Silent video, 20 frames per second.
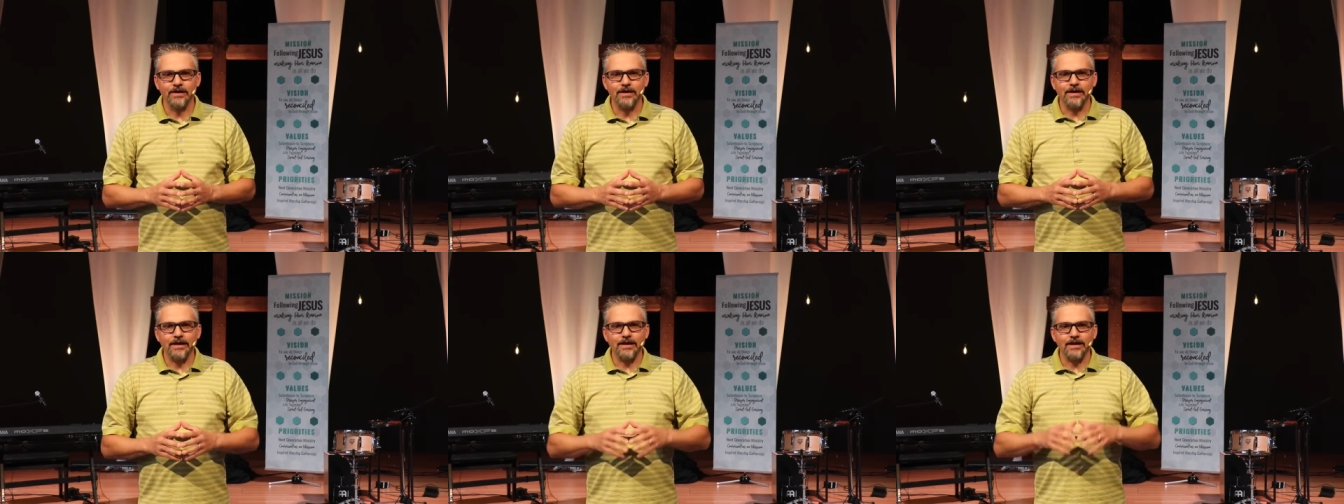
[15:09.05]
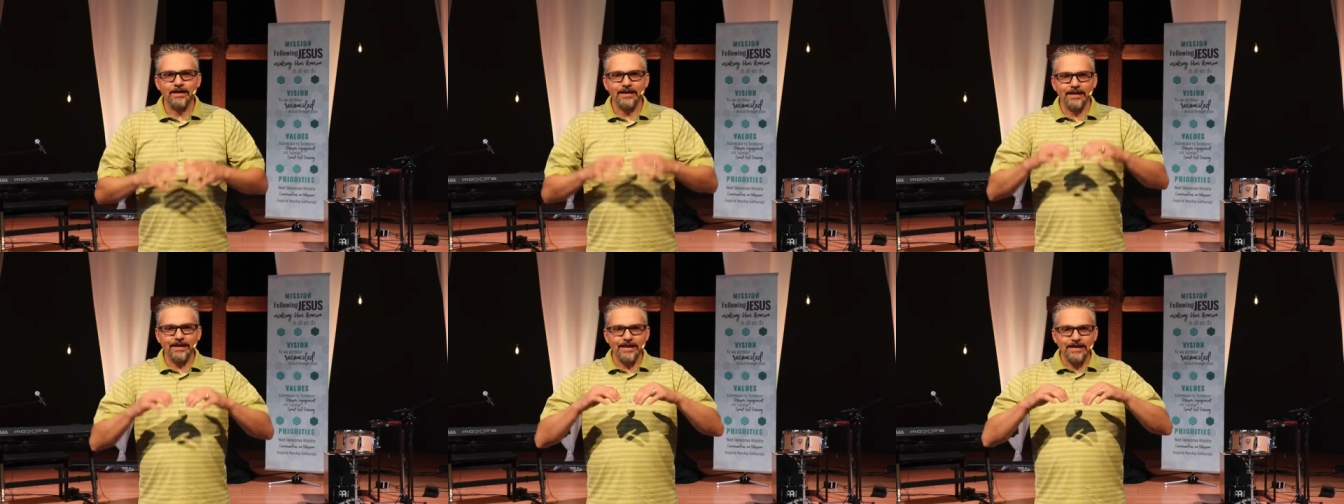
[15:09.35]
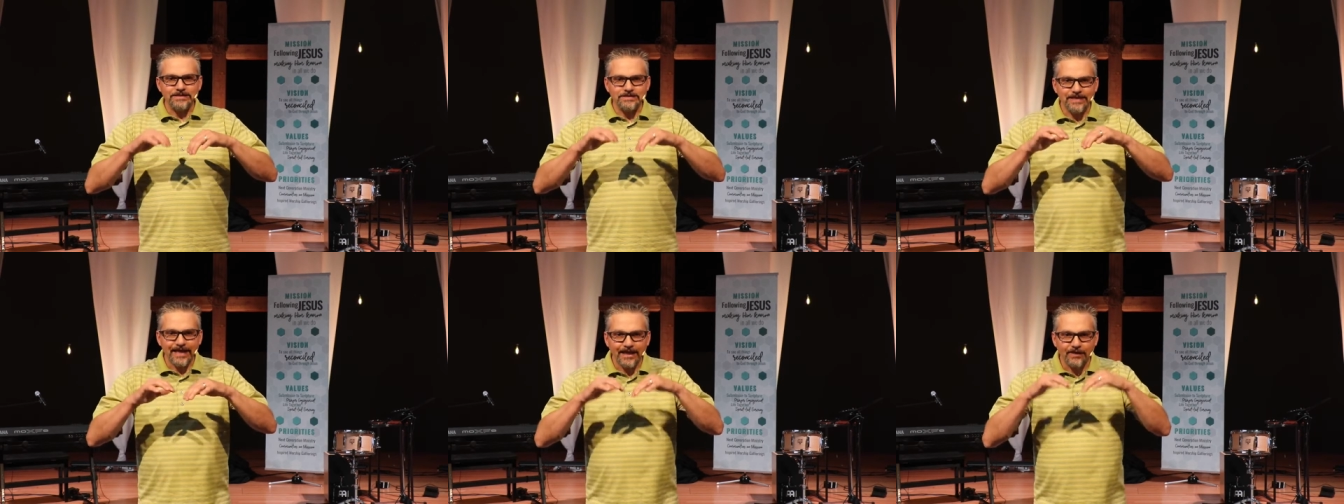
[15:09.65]
Uh,
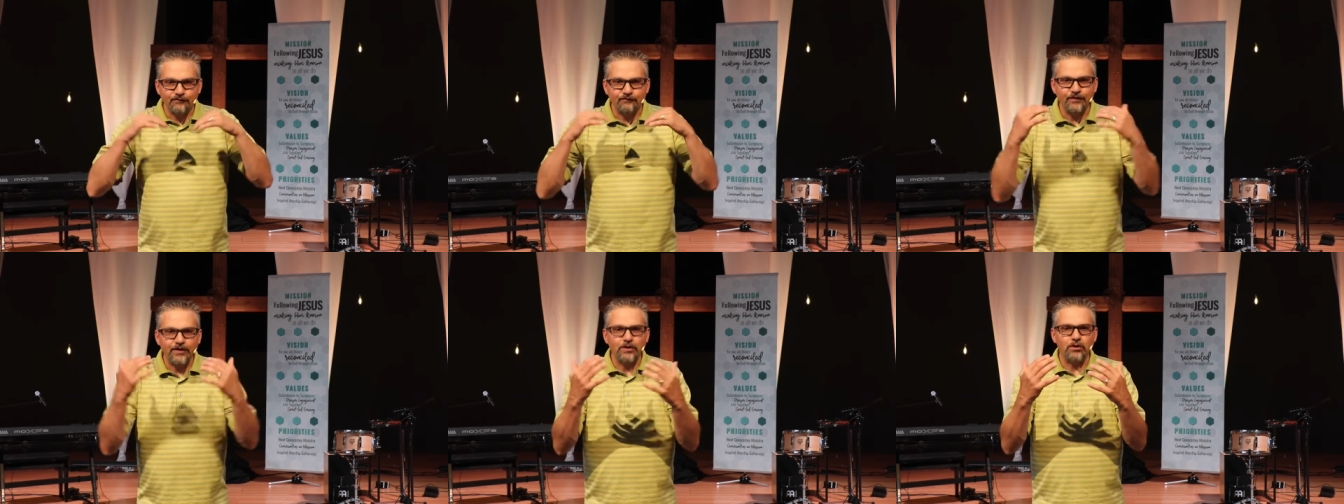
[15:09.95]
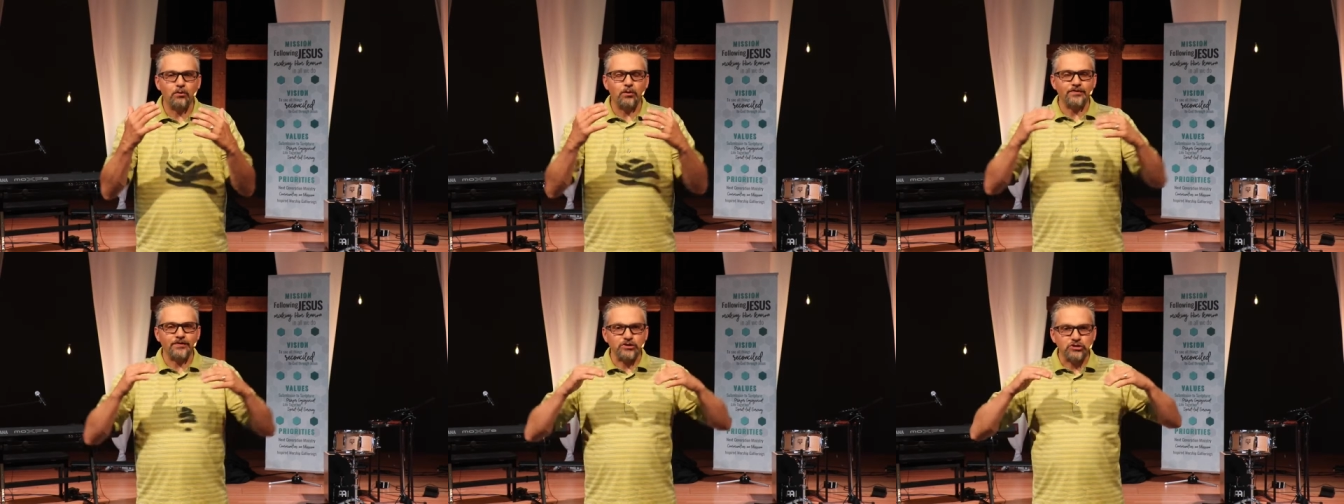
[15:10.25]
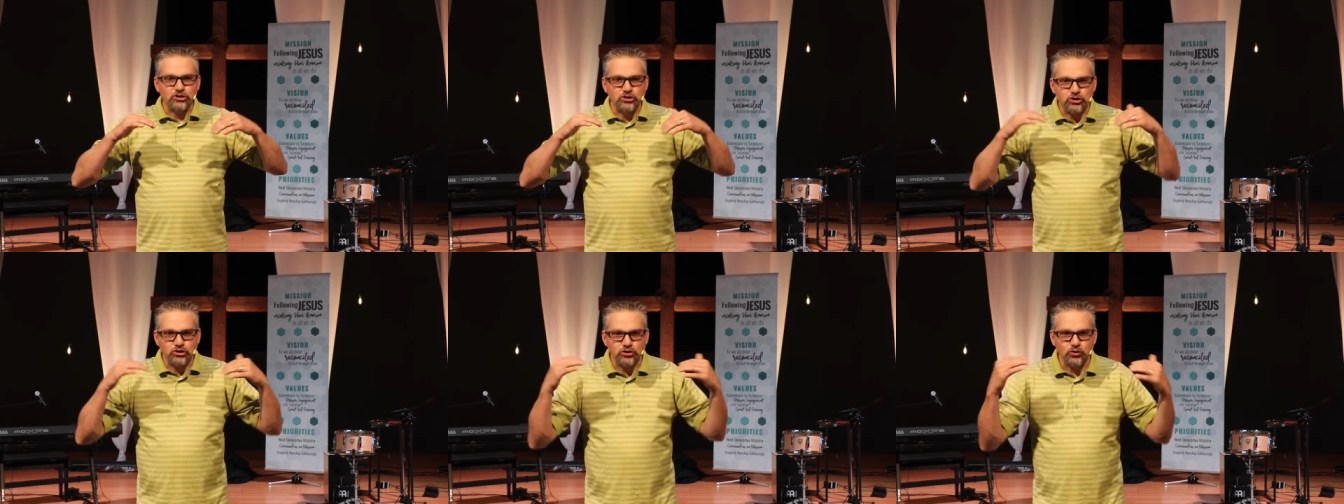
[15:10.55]
let's kind of figure out what the
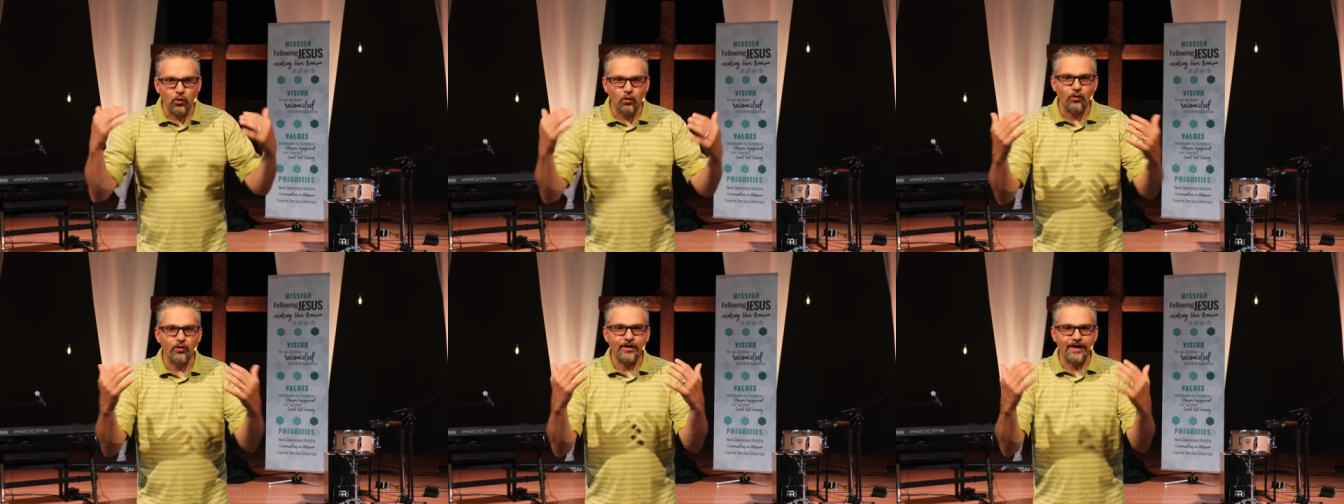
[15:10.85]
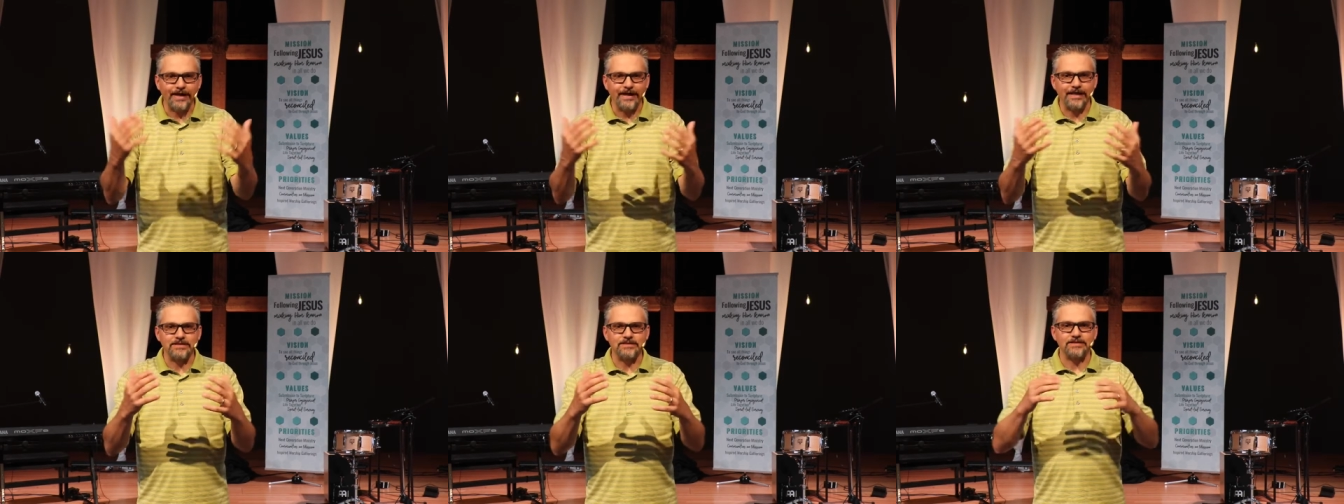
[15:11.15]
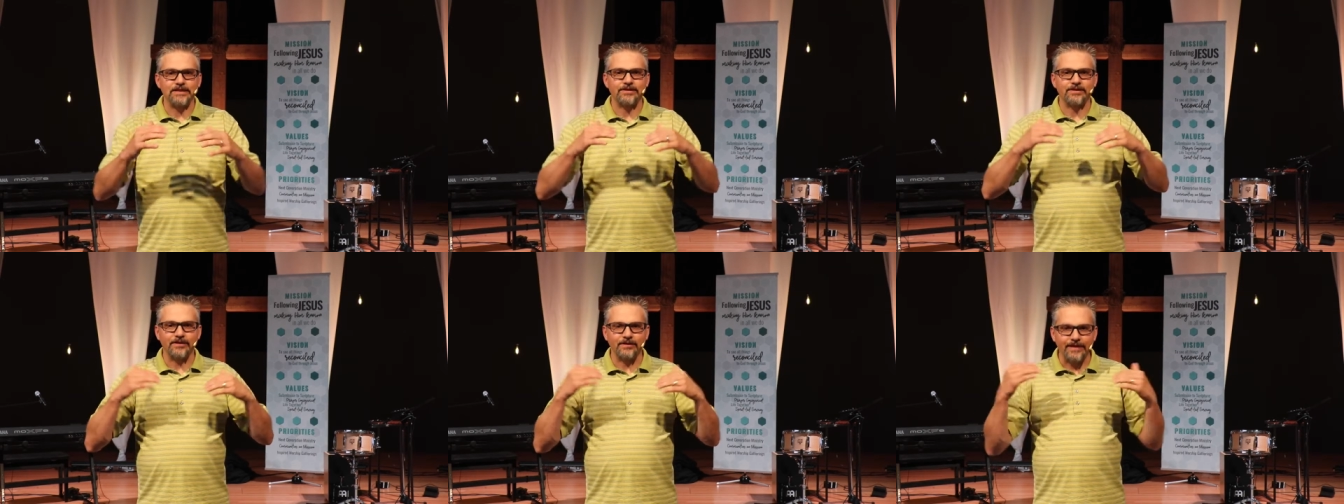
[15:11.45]
story is
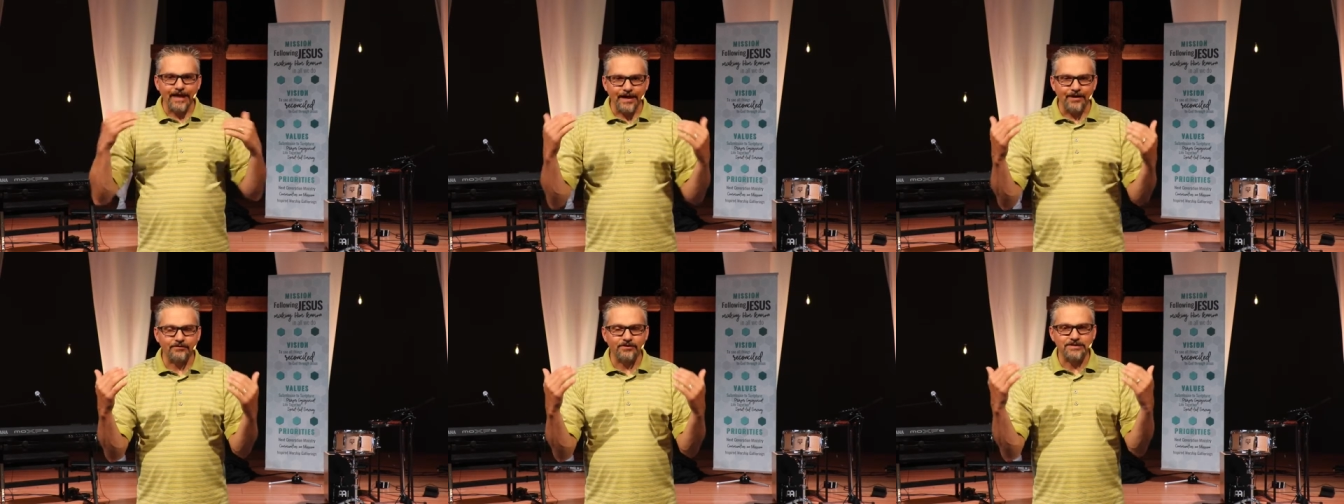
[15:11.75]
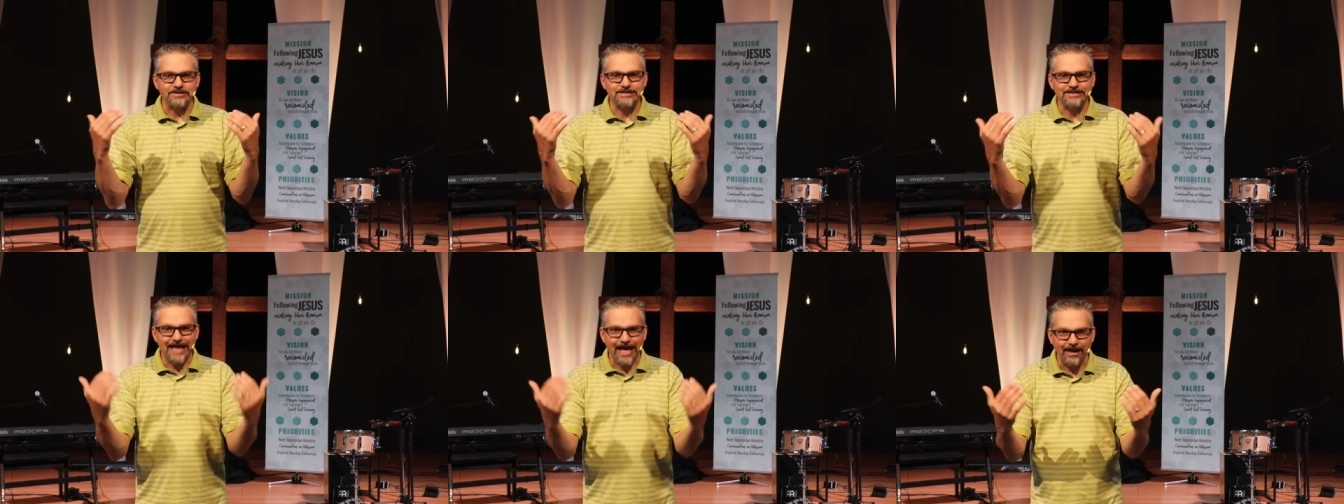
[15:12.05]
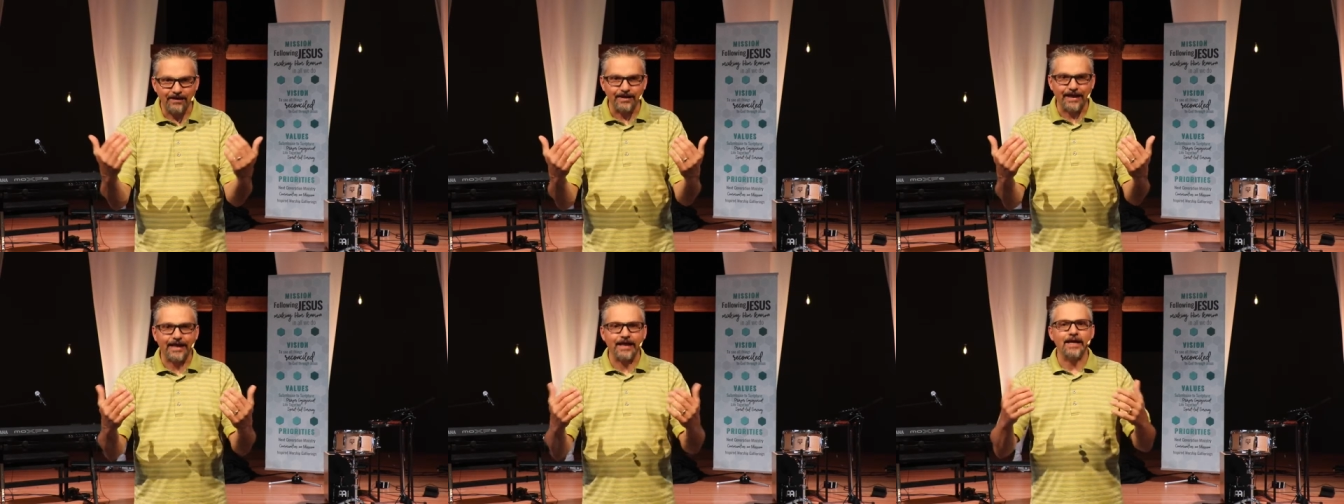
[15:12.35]
that the letter is
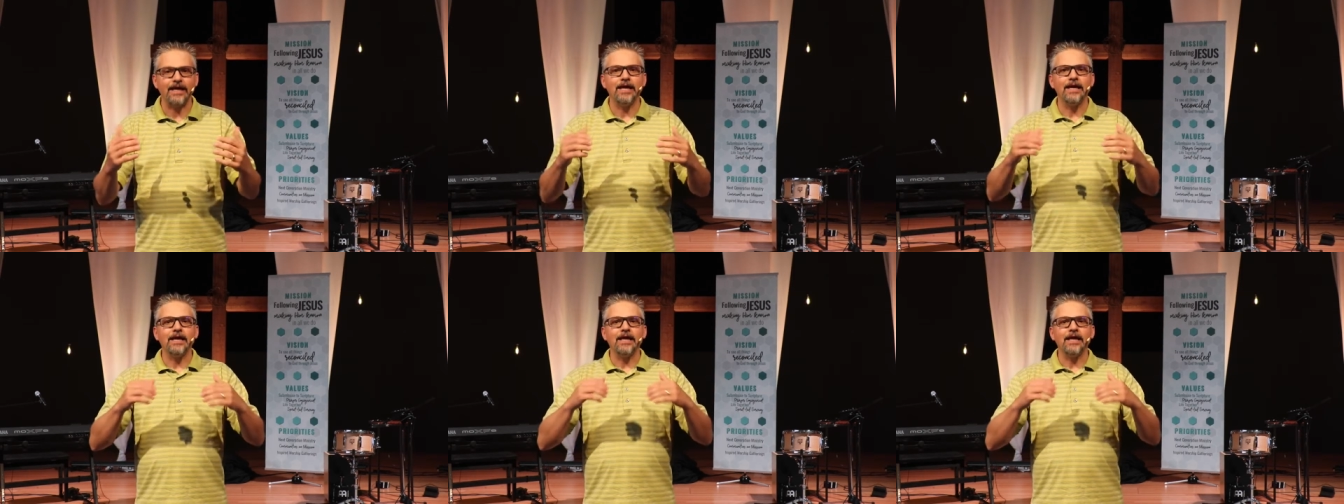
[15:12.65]
telling,